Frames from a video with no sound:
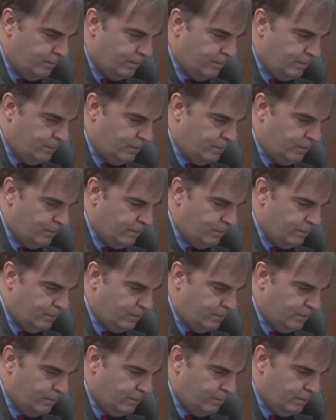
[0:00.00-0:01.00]

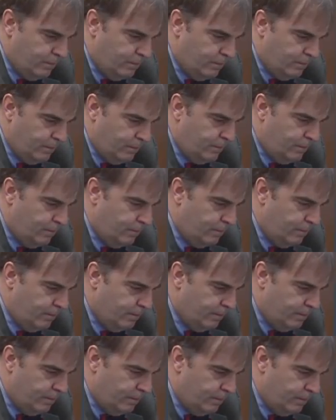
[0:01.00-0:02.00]

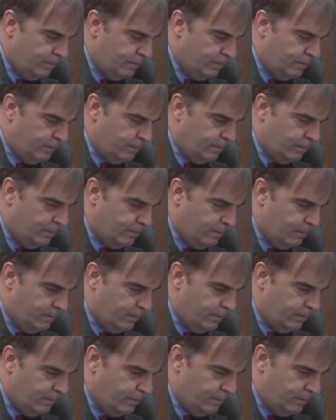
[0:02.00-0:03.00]

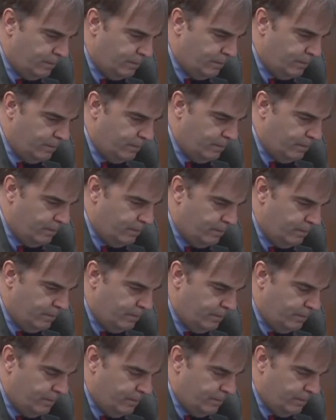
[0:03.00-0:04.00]

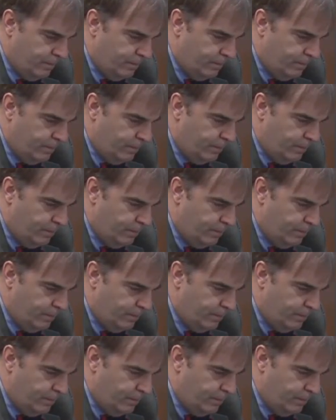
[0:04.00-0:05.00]

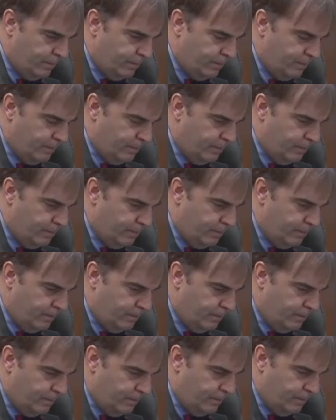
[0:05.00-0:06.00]

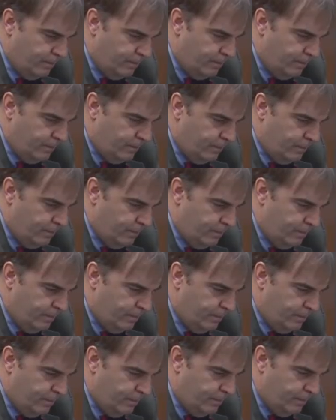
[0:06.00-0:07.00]

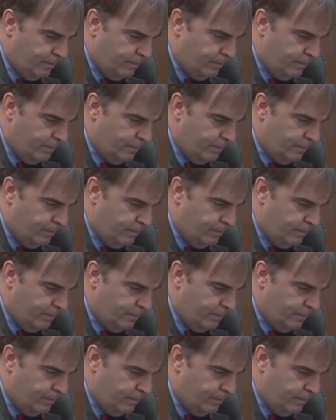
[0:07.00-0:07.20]
This person isn't speaking.